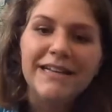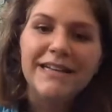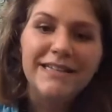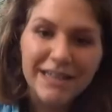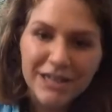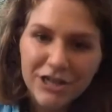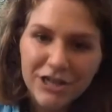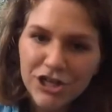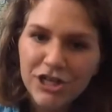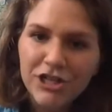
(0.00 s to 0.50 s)
In
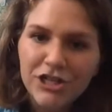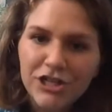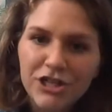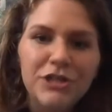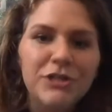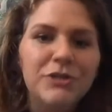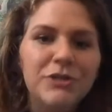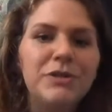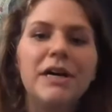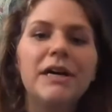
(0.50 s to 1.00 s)
addition
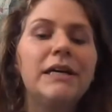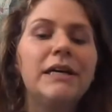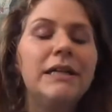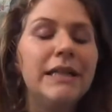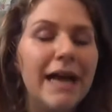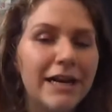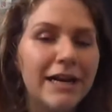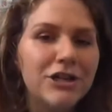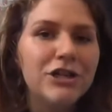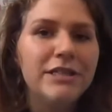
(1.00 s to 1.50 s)
to the
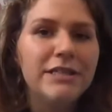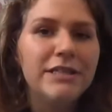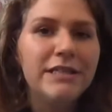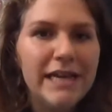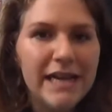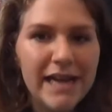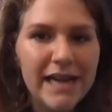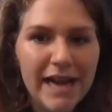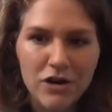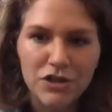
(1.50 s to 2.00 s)

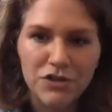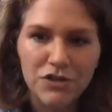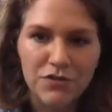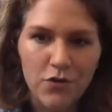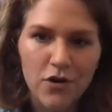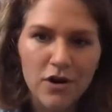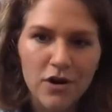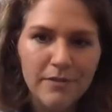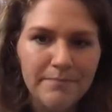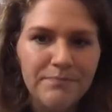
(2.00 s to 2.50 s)
collections he
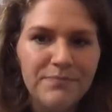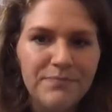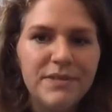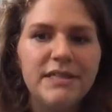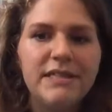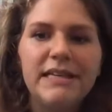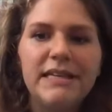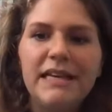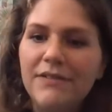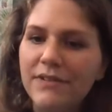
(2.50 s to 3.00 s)
cares for,
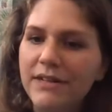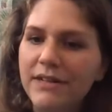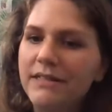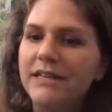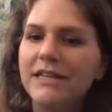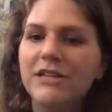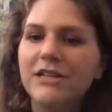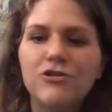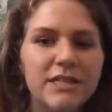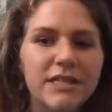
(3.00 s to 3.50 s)

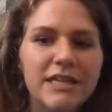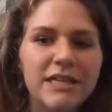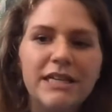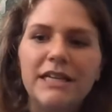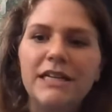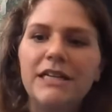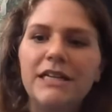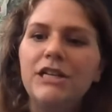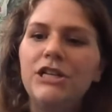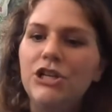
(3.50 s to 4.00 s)
Stephen's
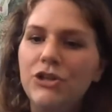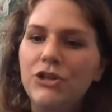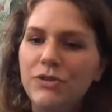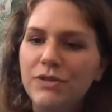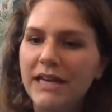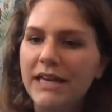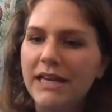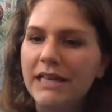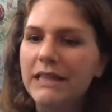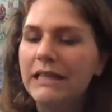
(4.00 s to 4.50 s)
interested in
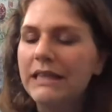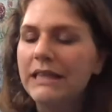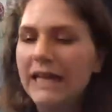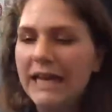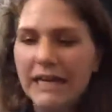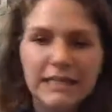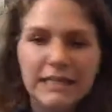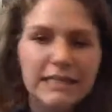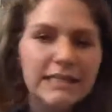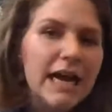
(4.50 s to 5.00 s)
using the
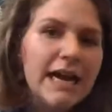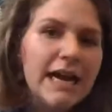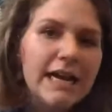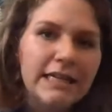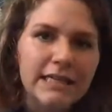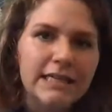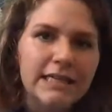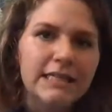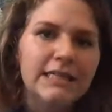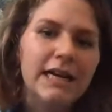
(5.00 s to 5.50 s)
latest
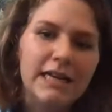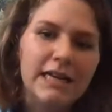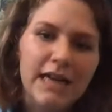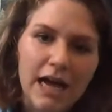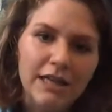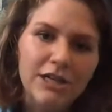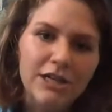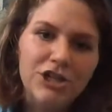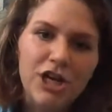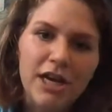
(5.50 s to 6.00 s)
science and
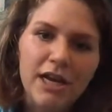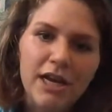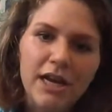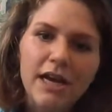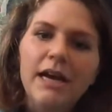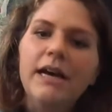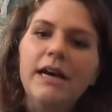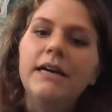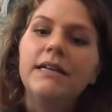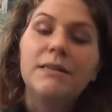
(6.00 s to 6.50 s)

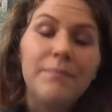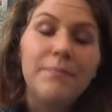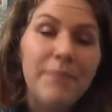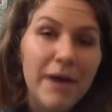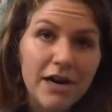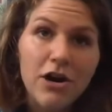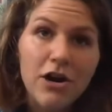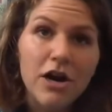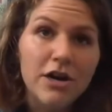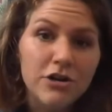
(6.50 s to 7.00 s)
technology to
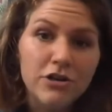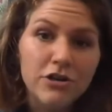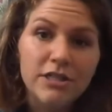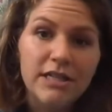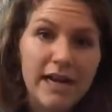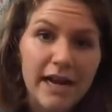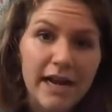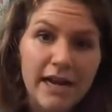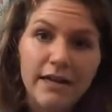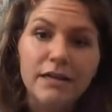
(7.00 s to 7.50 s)
better
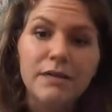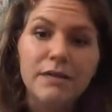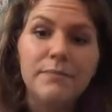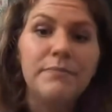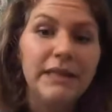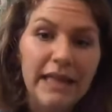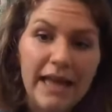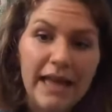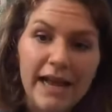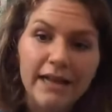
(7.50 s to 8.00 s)

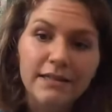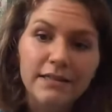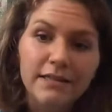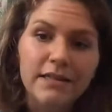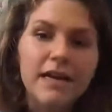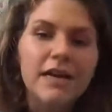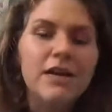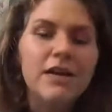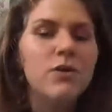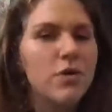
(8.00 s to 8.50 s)
understand
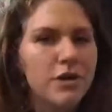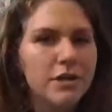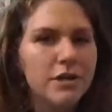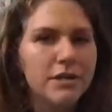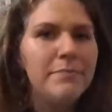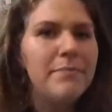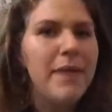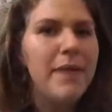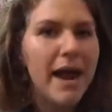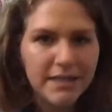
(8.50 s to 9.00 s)
plants in
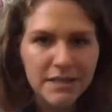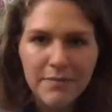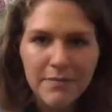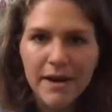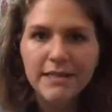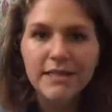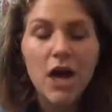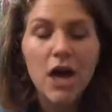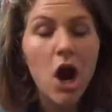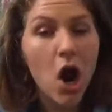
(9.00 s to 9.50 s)
order to
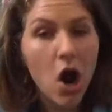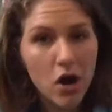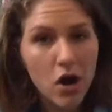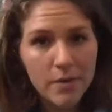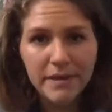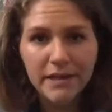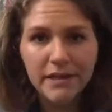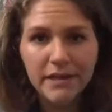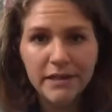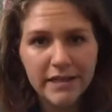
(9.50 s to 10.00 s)
maximize
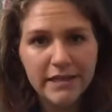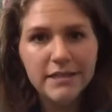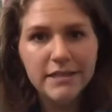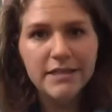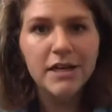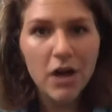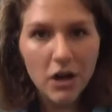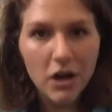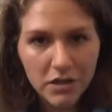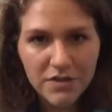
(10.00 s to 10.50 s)
our
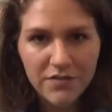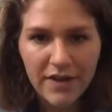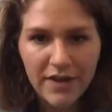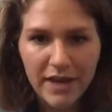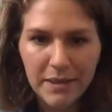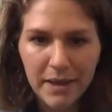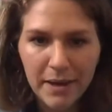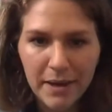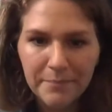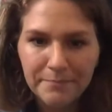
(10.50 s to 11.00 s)
ability to
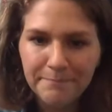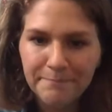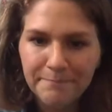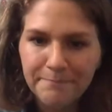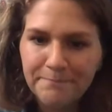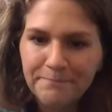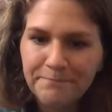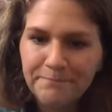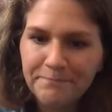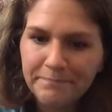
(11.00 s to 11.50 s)
cultivate them.
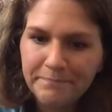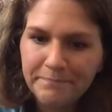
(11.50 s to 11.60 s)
